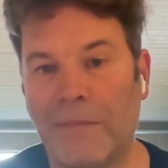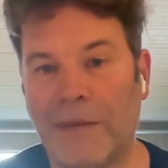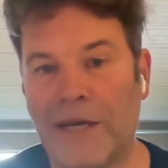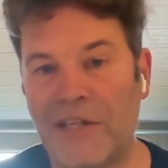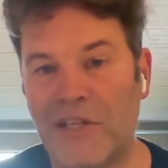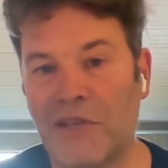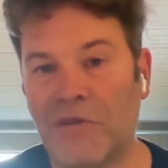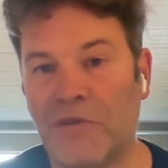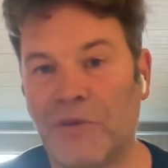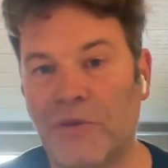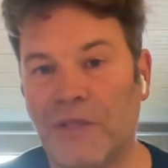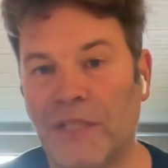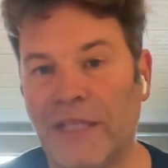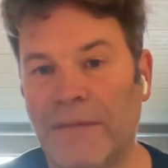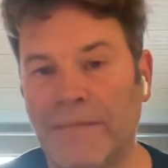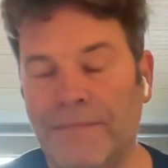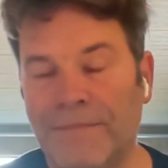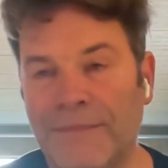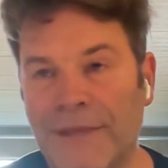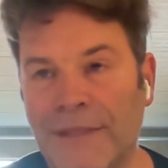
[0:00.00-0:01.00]
imagine
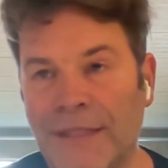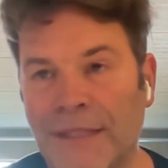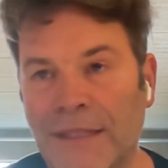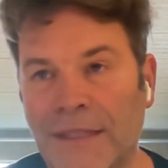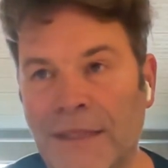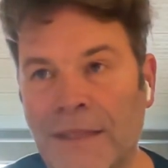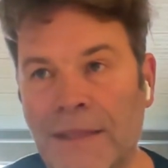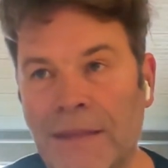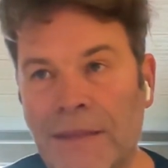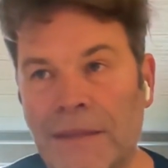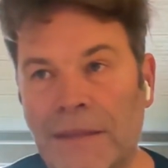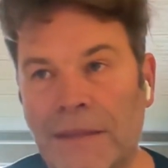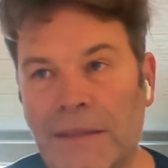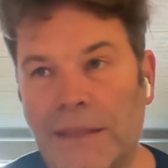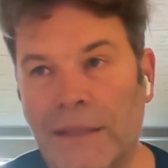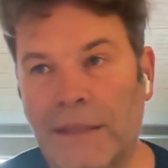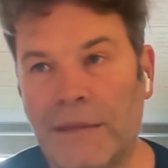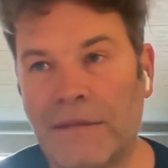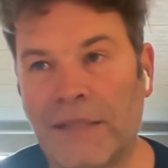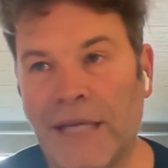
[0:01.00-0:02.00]
today.
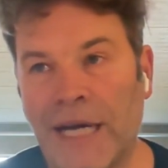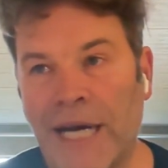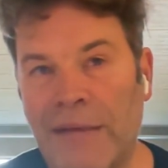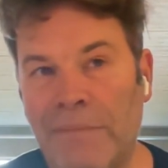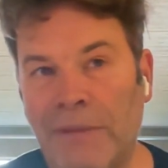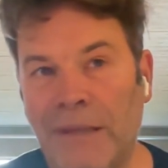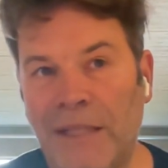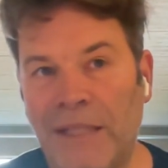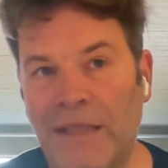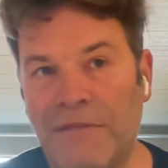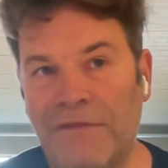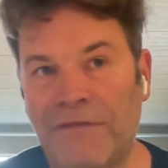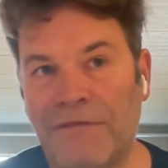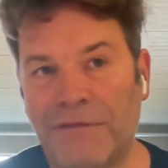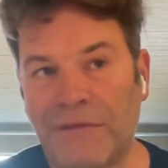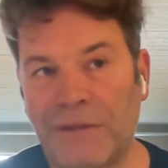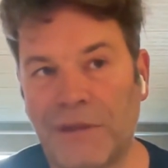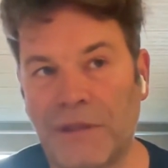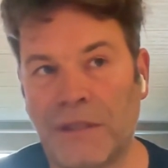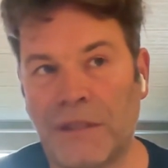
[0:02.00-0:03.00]
I
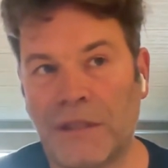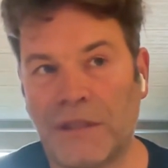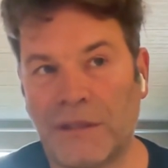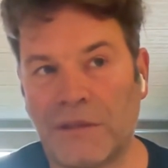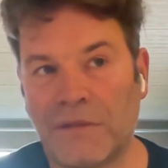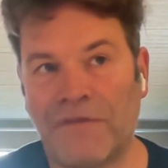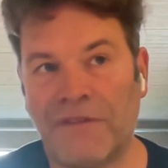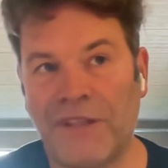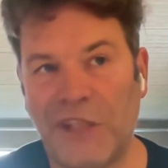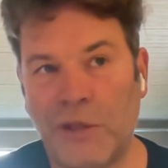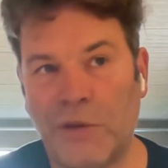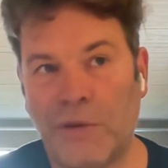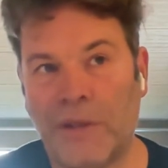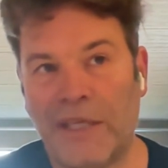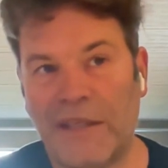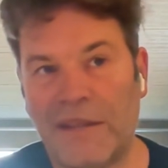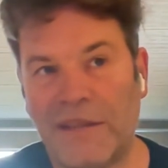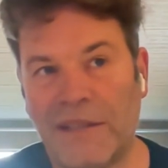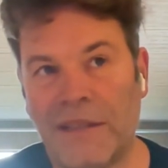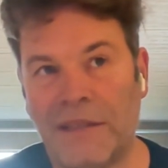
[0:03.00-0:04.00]
believe video
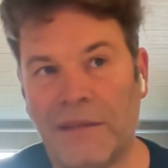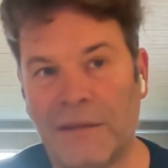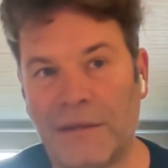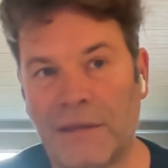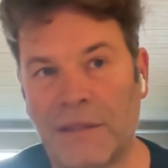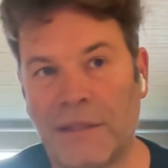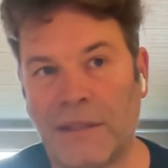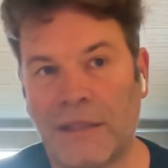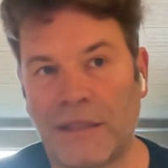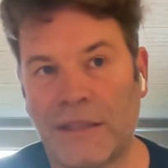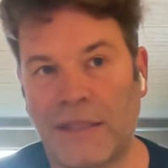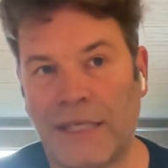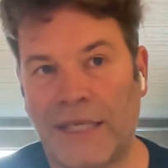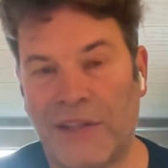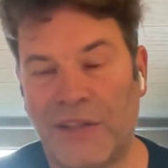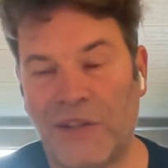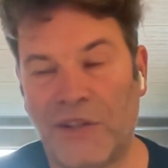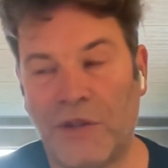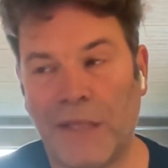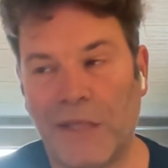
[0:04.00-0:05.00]
editing, and as you